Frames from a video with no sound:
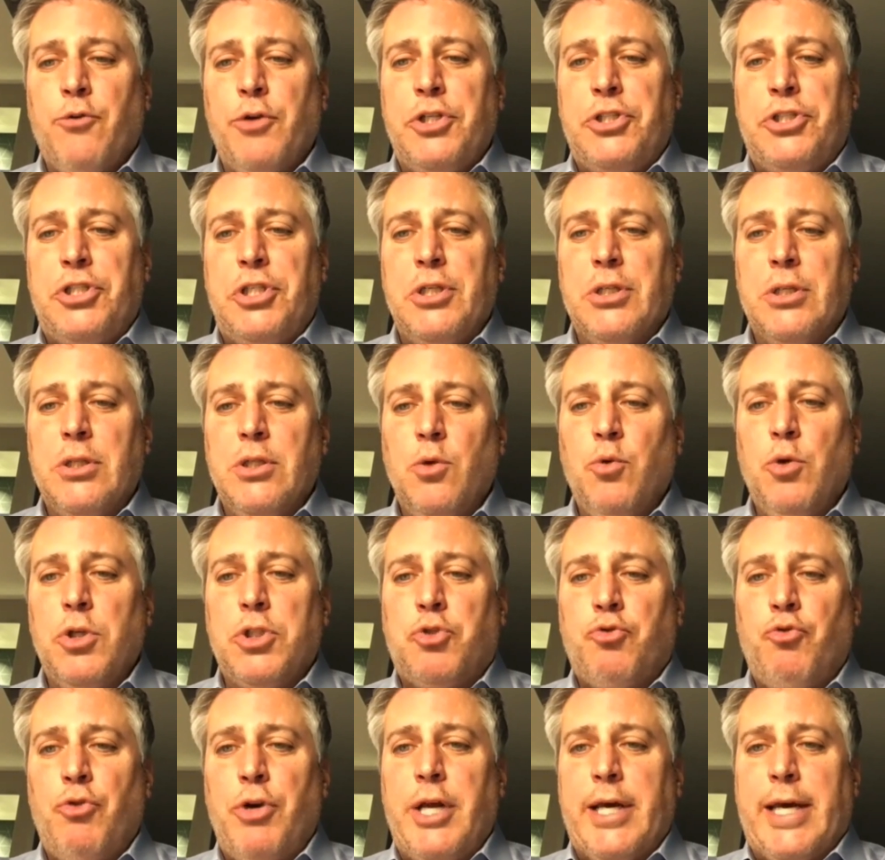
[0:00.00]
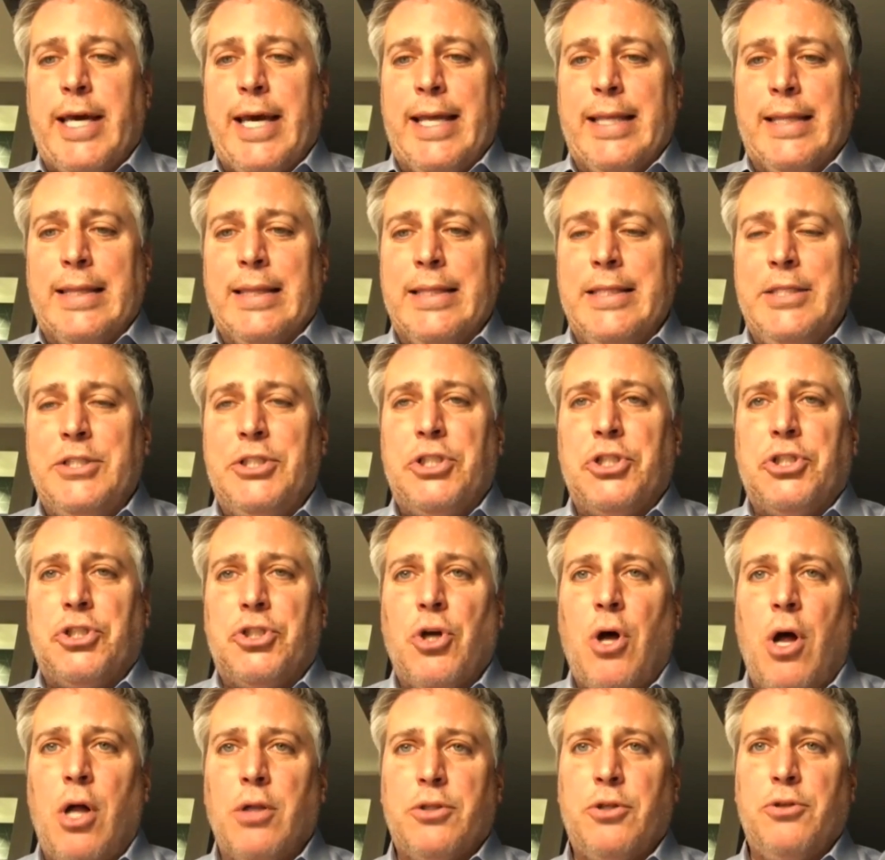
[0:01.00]
Griese, Lewis Riddick, and Lisa
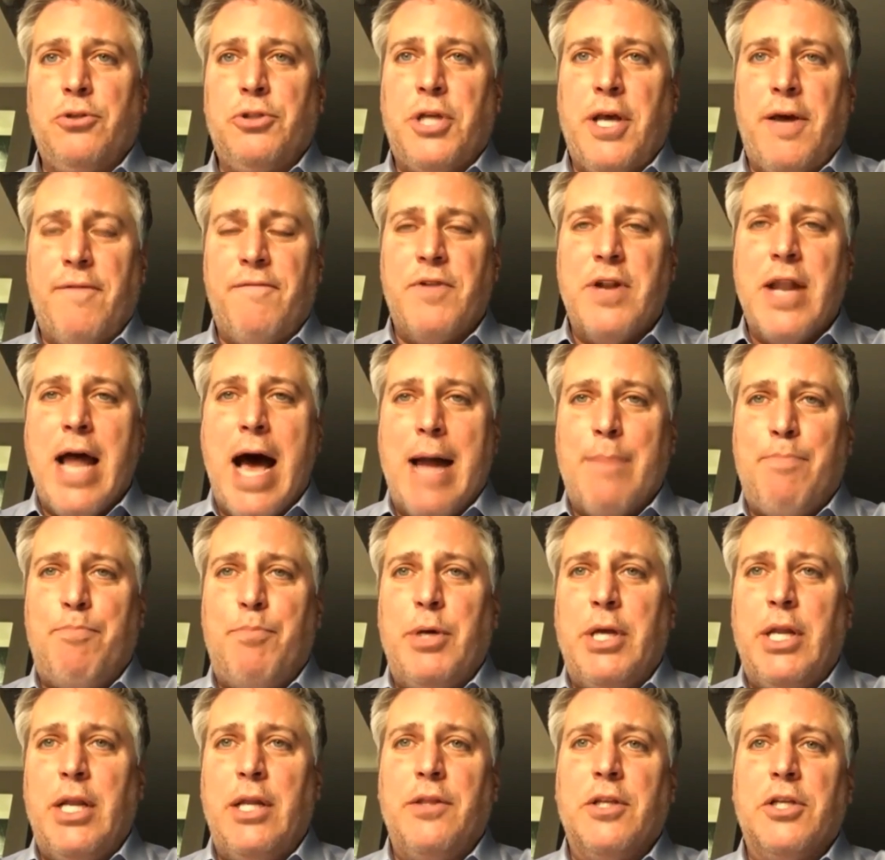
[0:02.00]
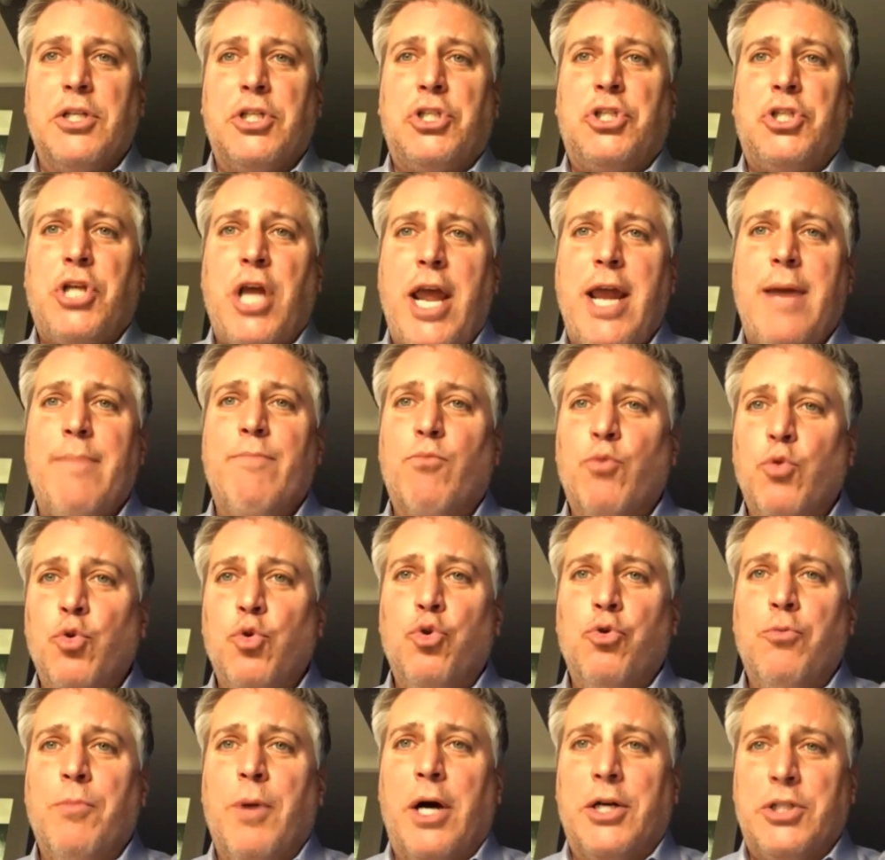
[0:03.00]
Salters have not been in the same
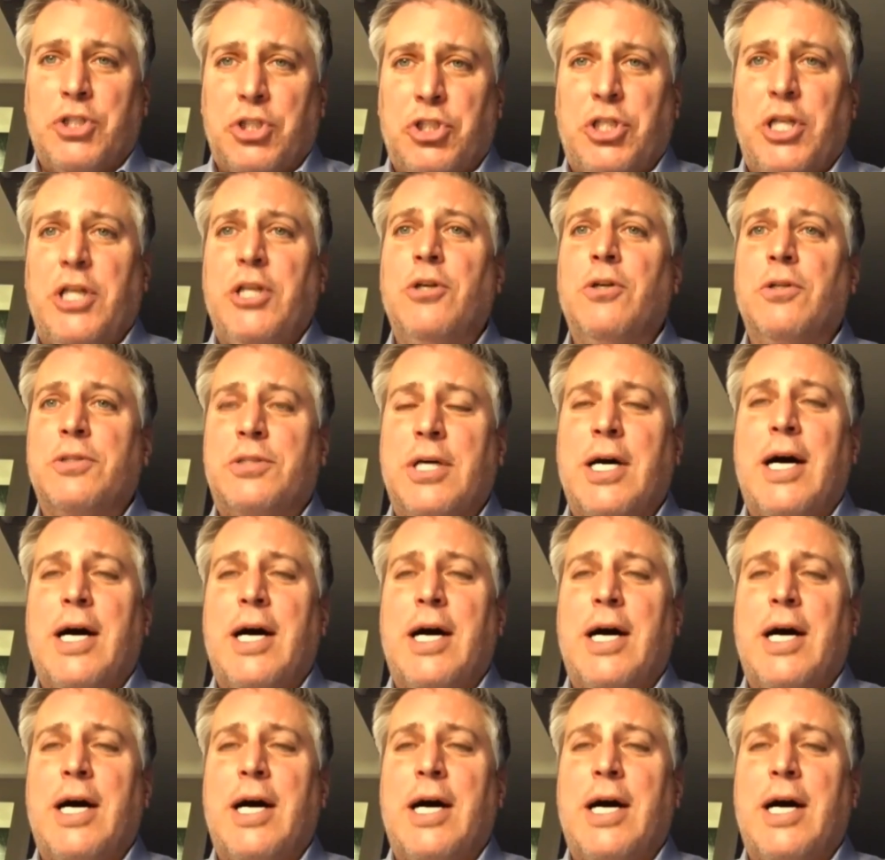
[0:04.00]
room a single